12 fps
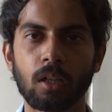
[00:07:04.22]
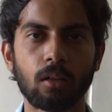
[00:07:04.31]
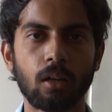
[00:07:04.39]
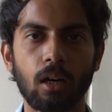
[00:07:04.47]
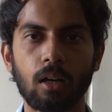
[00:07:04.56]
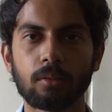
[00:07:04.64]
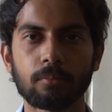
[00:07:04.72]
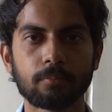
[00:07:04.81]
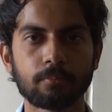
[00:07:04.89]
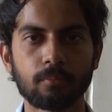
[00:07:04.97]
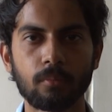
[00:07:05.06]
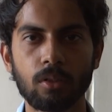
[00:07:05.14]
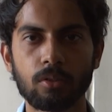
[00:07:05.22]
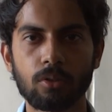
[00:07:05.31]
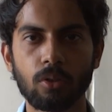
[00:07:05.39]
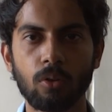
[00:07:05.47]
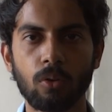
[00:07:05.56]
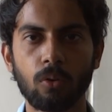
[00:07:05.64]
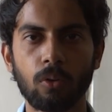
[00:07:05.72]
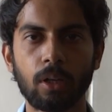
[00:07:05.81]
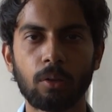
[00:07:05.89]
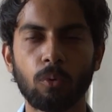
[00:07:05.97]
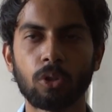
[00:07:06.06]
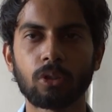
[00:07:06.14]
Yeah. So
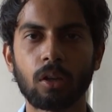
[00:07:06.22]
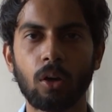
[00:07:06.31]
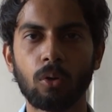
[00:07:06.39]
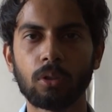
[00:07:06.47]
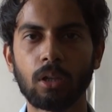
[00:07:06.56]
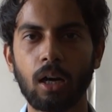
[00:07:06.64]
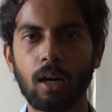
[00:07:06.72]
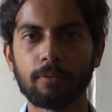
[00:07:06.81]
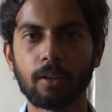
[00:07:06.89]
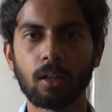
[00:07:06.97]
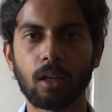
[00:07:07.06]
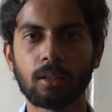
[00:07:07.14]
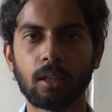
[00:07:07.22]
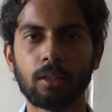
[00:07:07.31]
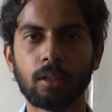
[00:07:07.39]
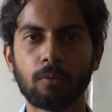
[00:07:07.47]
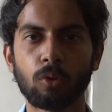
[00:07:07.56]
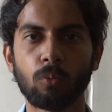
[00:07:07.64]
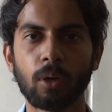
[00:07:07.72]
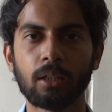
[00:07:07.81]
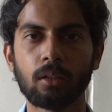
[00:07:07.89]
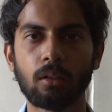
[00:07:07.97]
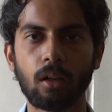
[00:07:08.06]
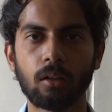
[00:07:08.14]
it was around half an hour the interview
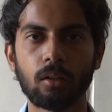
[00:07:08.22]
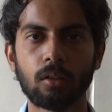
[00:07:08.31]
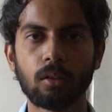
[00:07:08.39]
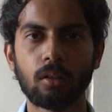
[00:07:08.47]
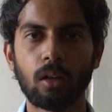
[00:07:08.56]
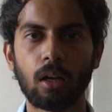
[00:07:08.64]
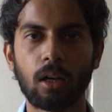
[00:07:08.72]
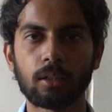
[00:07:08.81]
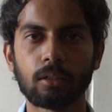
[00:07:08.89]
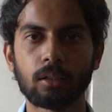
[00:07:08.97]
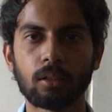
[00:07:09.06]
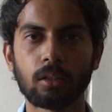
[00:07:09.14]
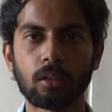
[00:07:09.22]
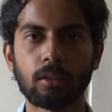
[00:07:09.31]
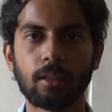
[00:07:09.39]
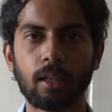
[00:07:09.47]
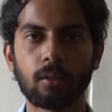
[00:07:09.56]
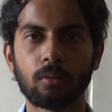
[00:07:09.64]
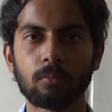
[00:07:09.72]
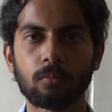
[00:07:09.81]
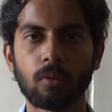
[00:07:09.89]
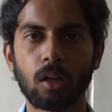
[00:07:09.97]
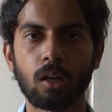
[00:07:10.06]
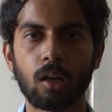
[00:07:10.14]
went, and then
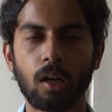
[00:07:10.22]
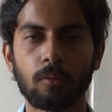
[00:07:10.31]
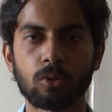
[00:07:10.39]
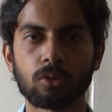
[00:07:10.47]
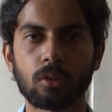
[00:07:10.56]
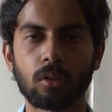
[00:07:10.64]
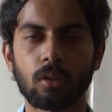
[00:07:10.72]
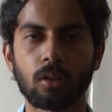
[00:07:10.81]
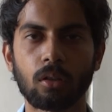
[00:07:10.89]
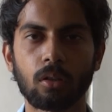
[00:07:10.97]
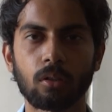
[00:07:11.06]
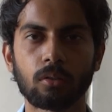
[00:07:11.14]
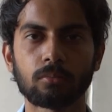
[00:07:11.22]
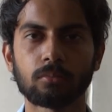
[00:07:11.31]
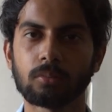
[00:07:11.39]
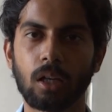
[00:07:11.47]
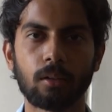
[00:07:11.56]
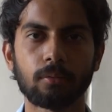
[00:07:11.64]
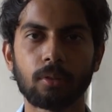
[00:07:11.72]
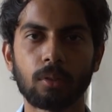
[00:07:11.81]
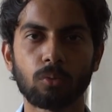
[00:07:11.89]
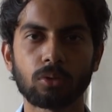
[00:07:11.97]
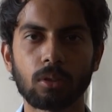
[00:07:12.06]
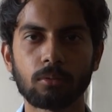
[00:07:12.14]
I was yeah,
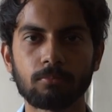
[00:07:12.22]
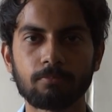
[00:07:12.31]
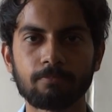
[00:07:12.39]
it was done.